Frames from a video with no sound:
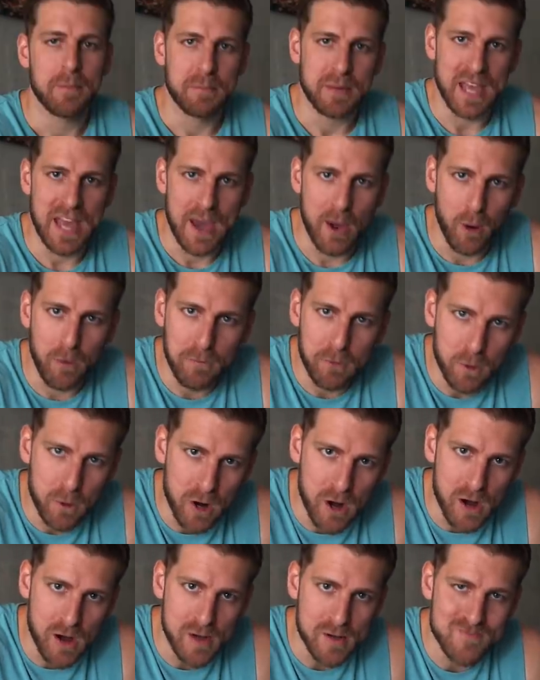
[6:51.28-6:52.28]
But yeah,
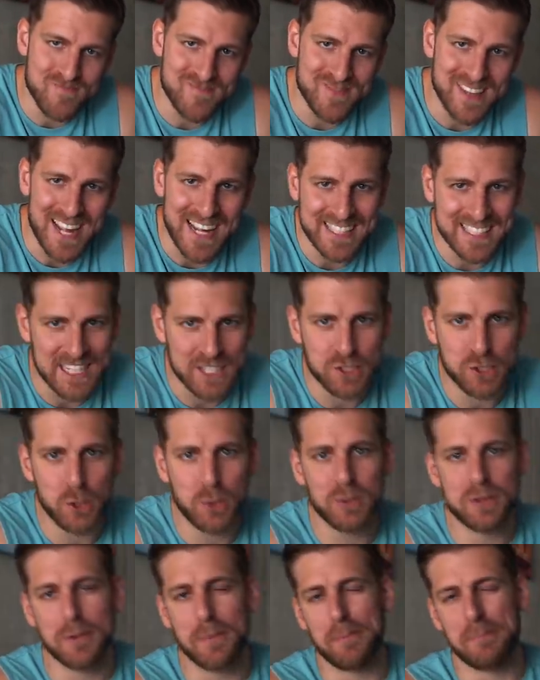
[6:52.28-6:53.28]
overall, I'd say
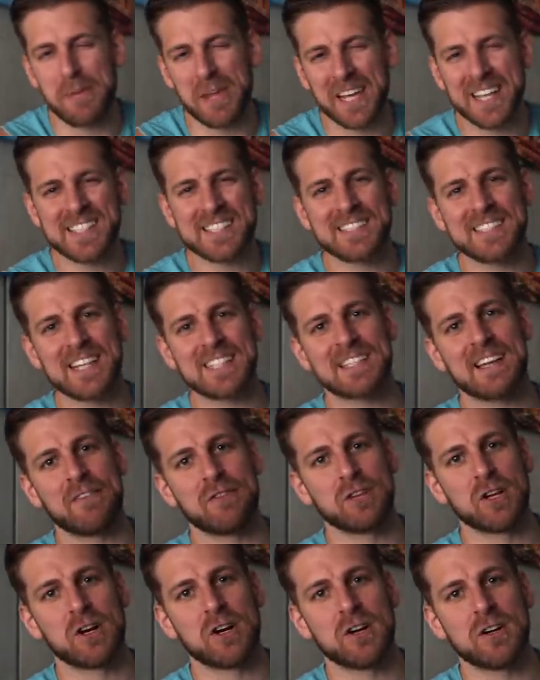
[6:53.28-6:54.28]
two of the biggest things
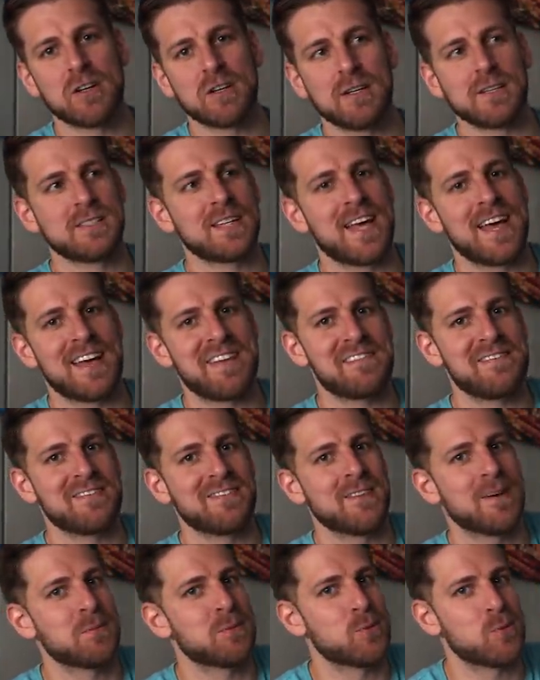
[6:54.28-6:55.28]
I've learned is that
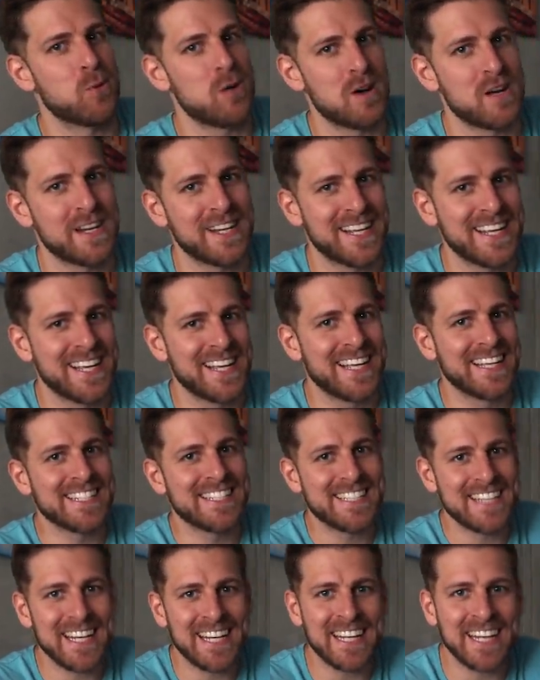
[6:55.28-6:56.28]
number one,
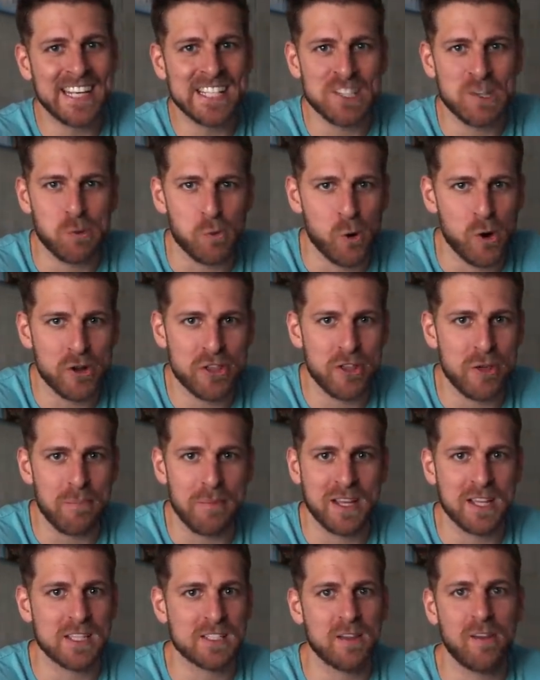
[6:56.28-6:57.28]
cheating isn't worth it
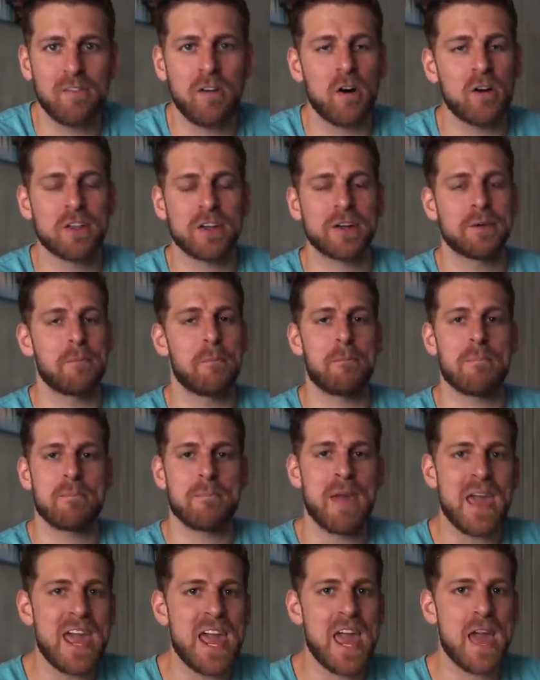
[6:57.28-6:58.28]
because of all the
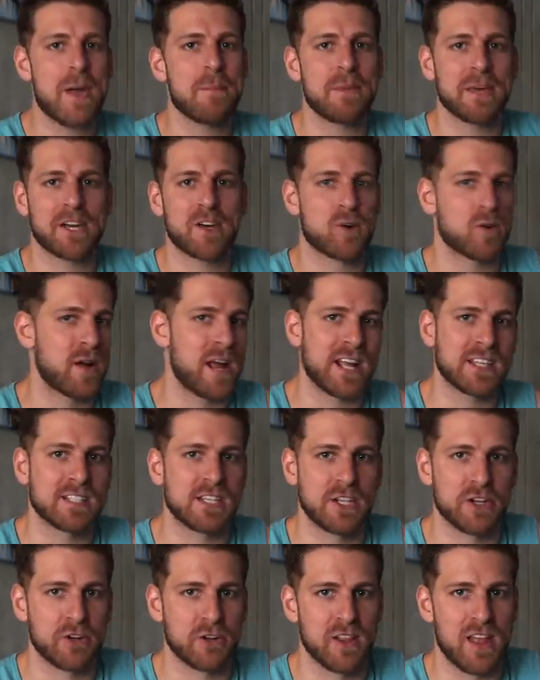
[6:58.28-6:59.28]
mayhem it creates
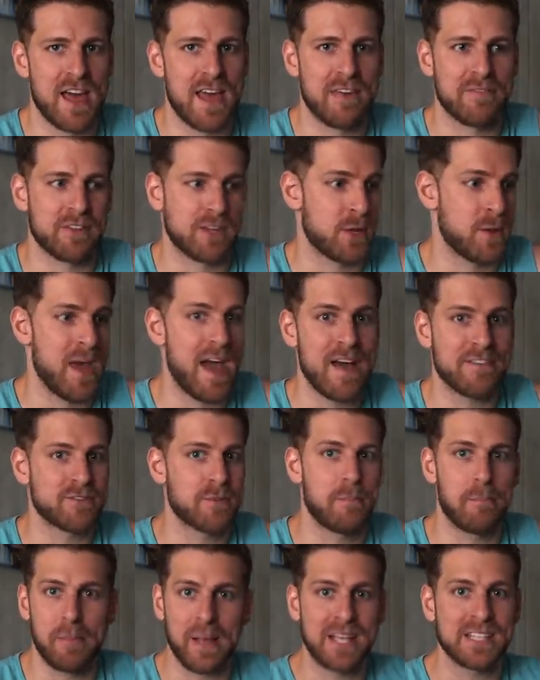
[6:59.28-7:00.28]
in your life. Like you have
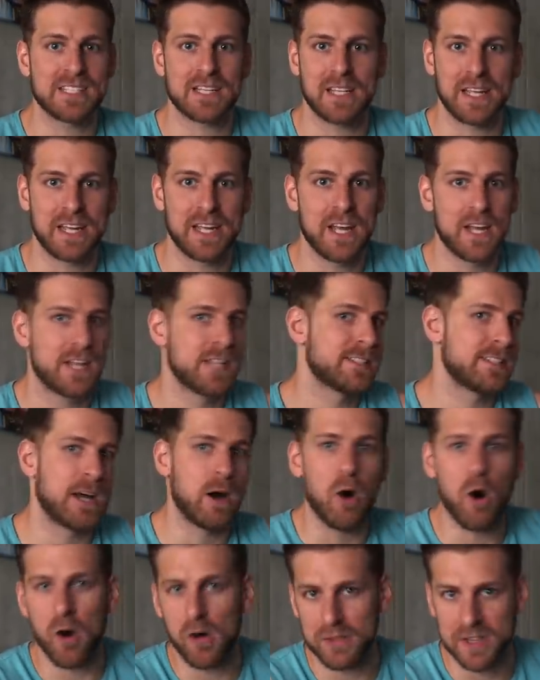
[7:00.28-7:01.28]
to basically
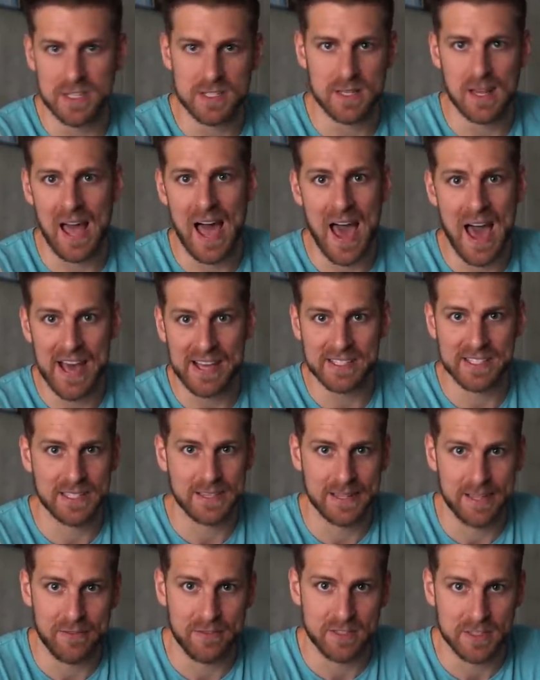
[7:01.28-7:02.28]
tell all these lies
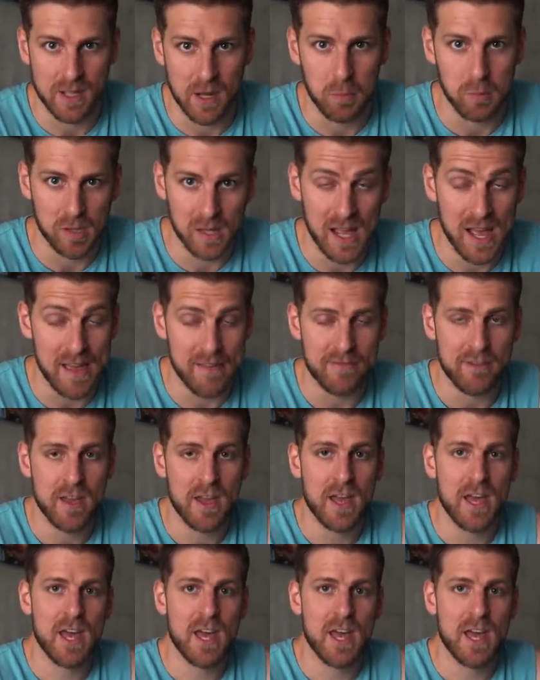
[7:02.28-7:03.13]
and live a double life.